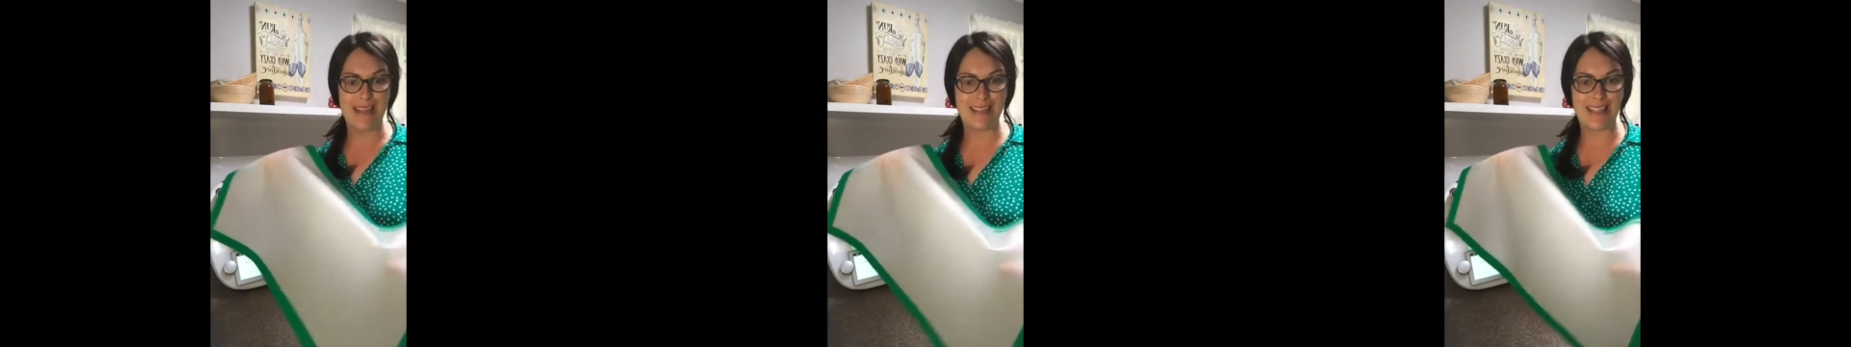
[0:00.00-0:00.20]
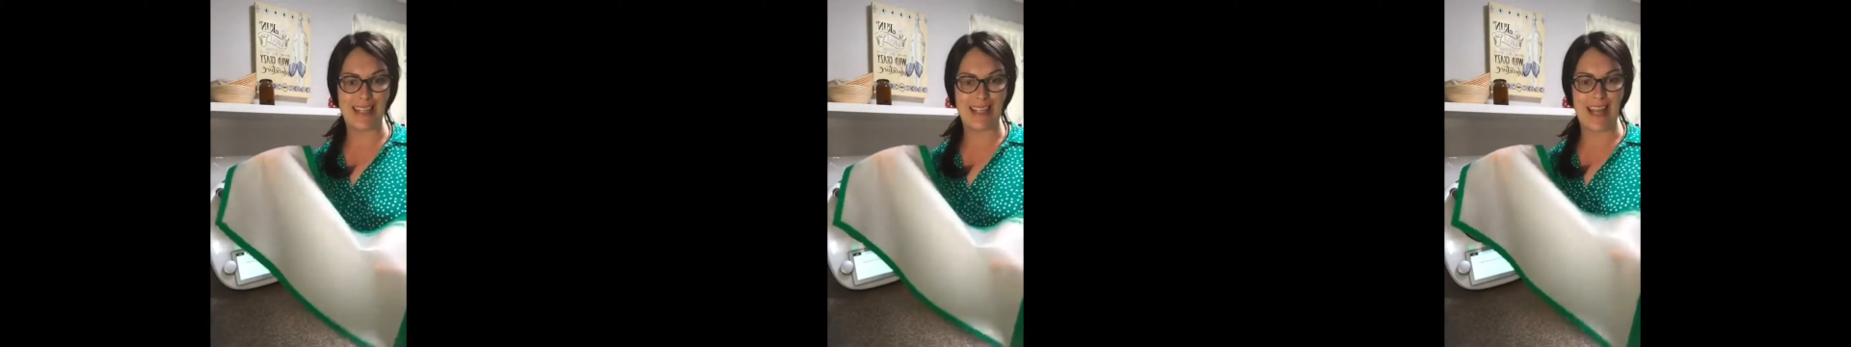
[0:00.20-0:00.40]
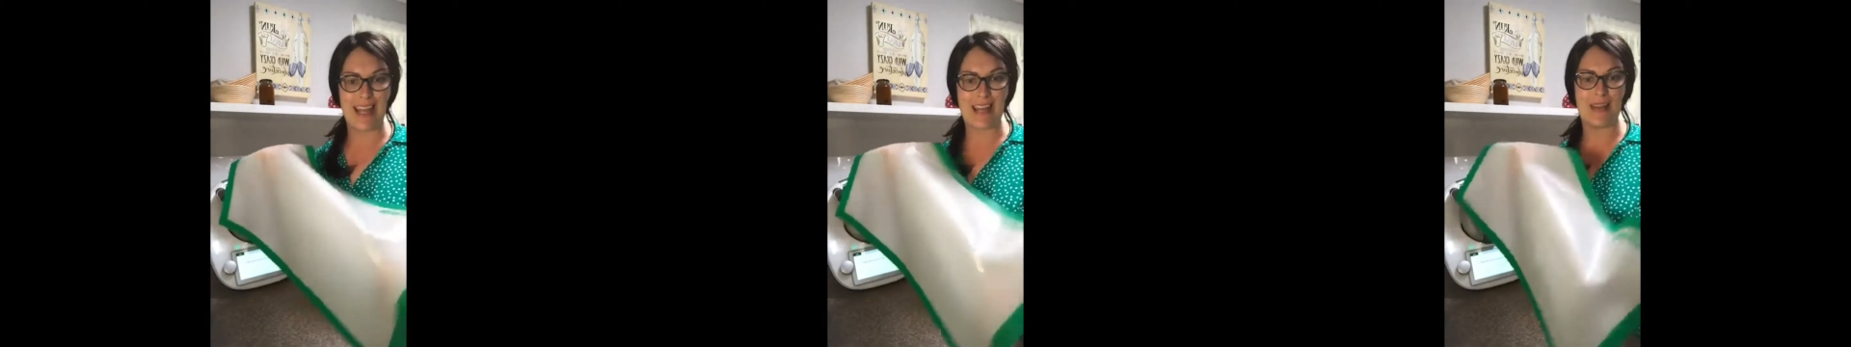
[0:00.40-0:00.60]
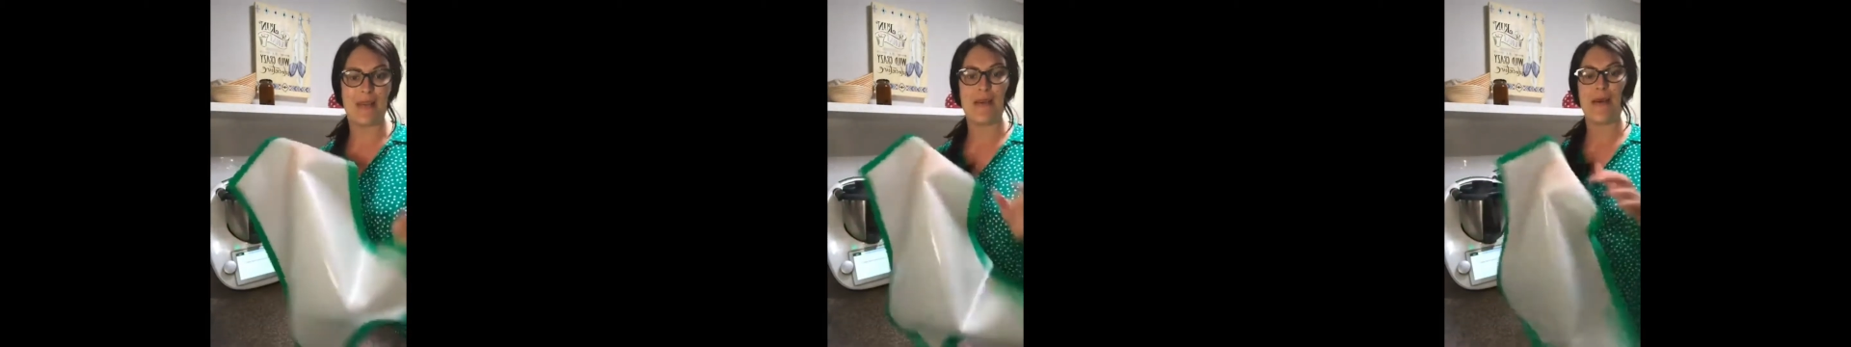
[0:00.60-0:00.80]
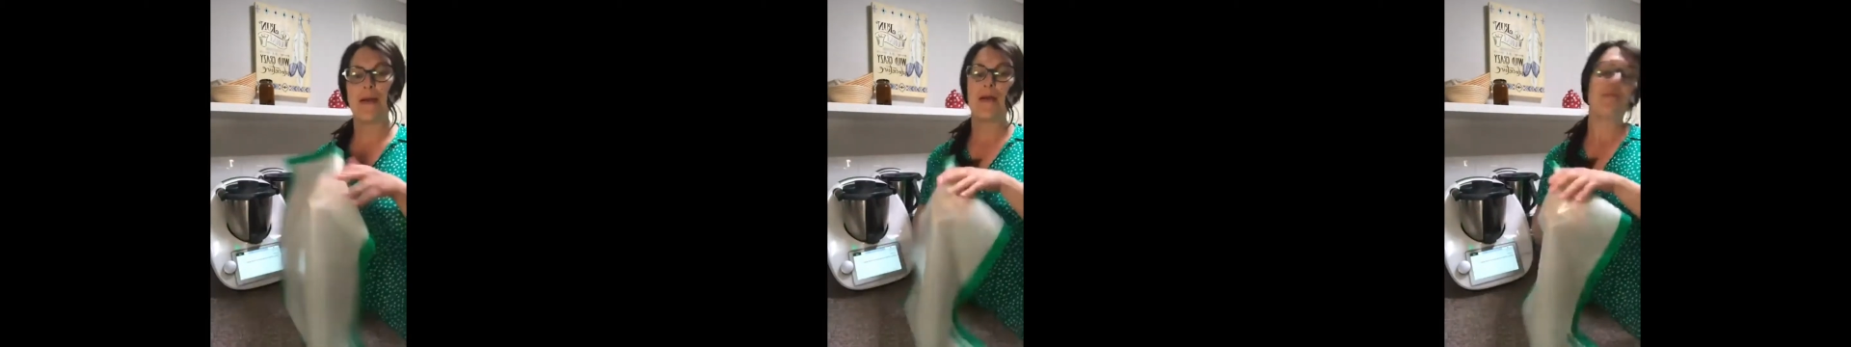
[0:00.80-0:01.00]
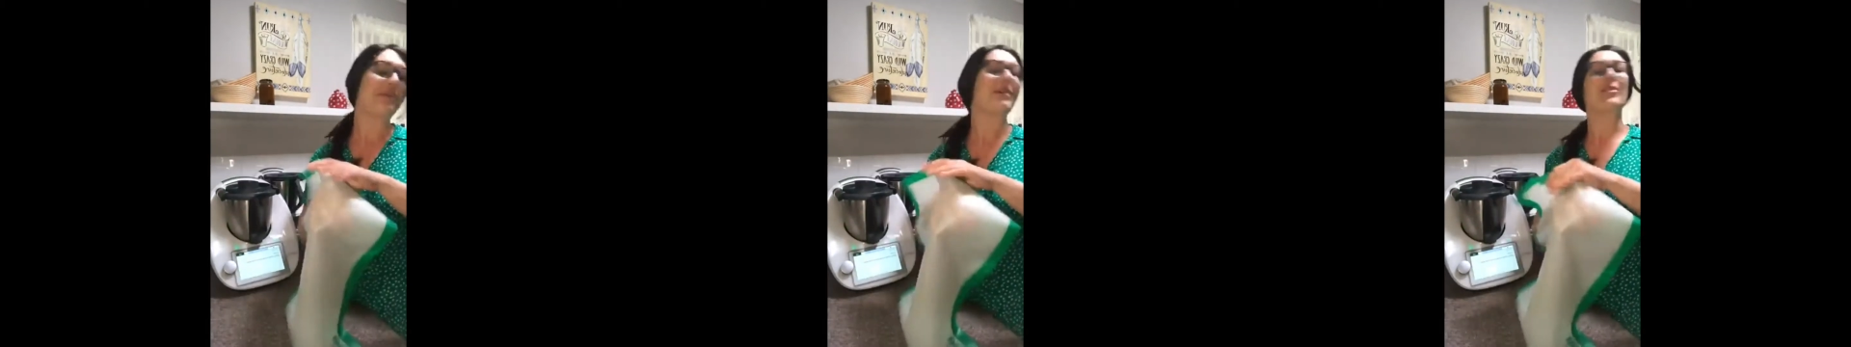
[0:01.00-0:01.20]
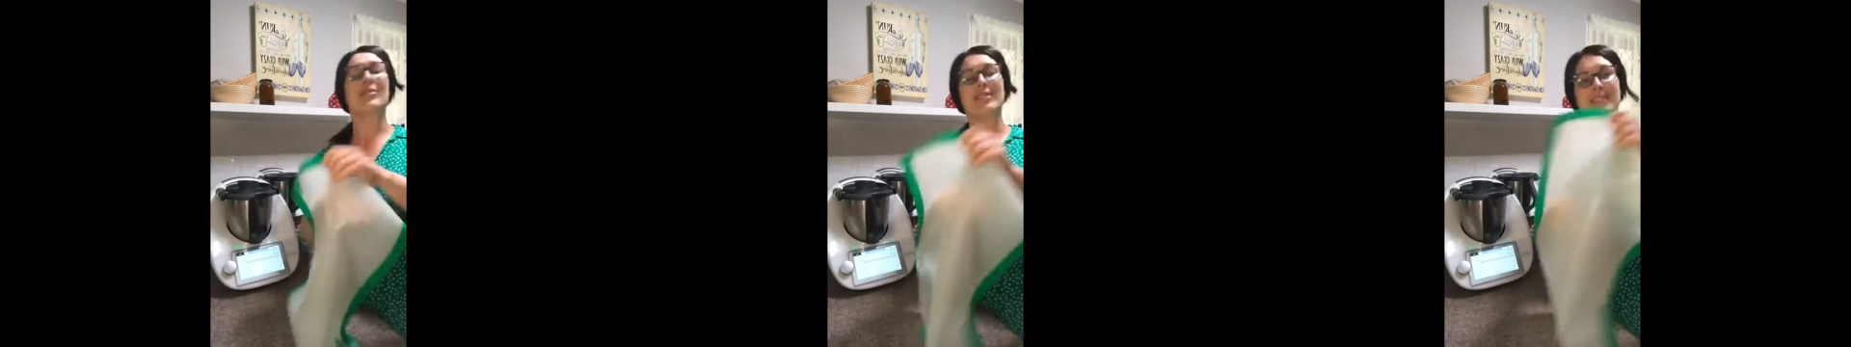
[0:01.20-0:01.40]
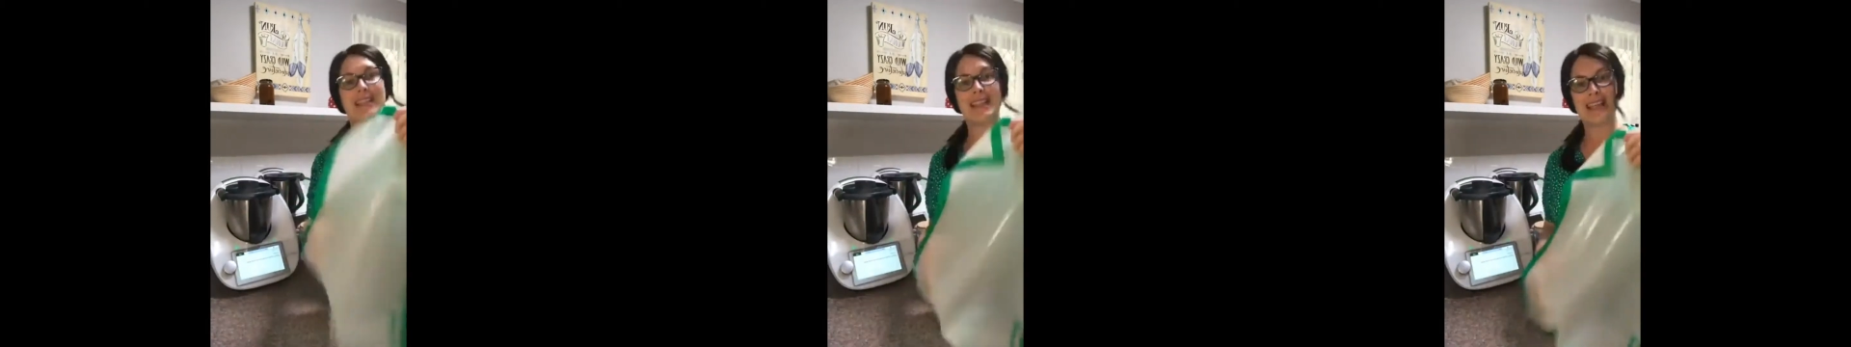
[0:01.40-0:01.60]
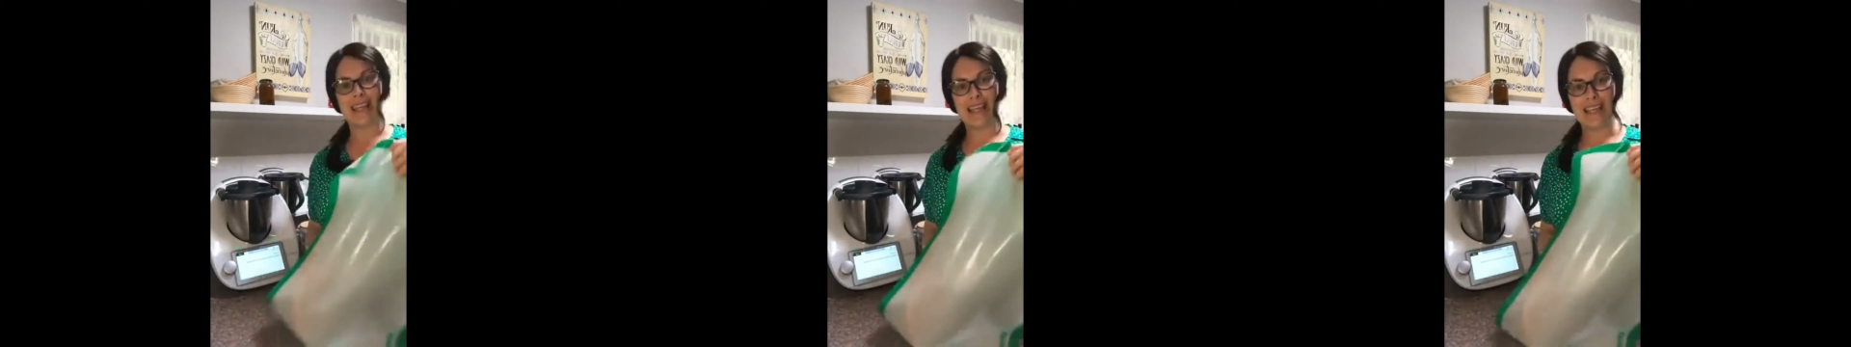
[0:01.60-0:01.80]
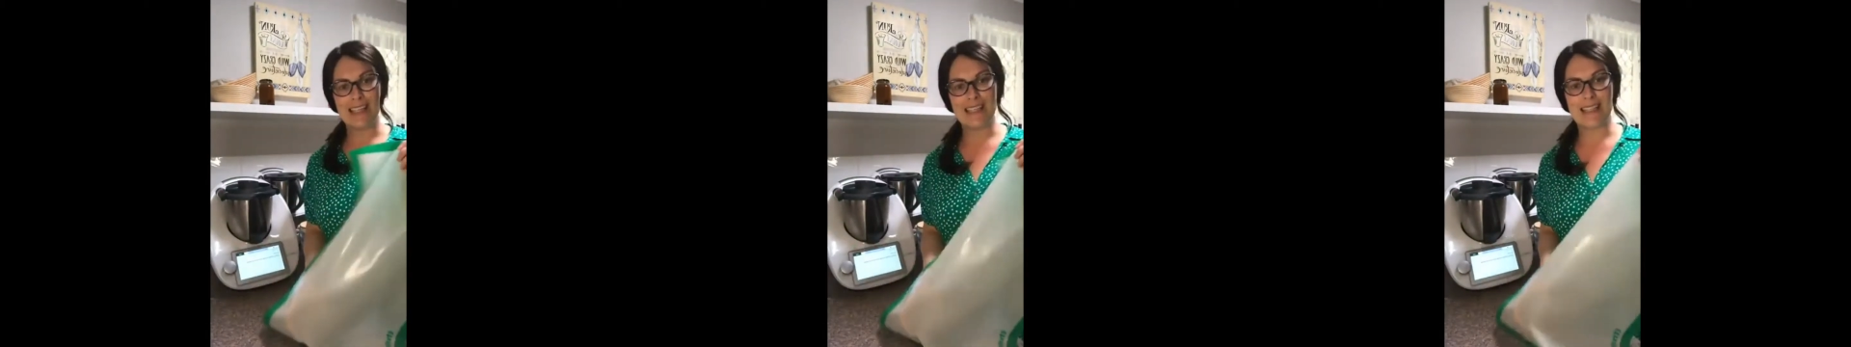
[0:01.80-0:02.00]
today, because
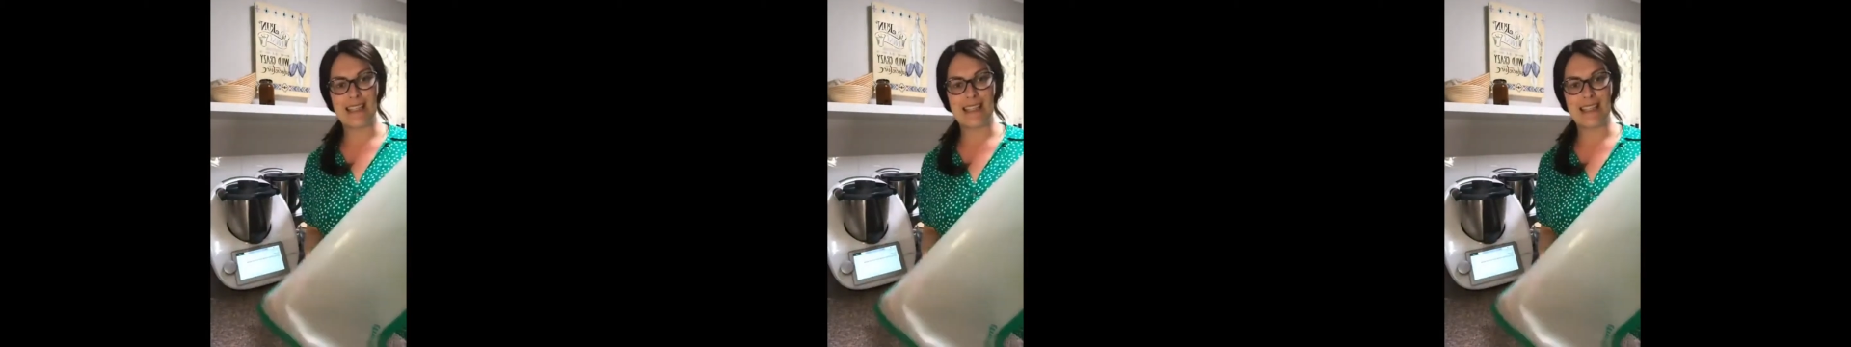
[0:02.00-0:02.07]
these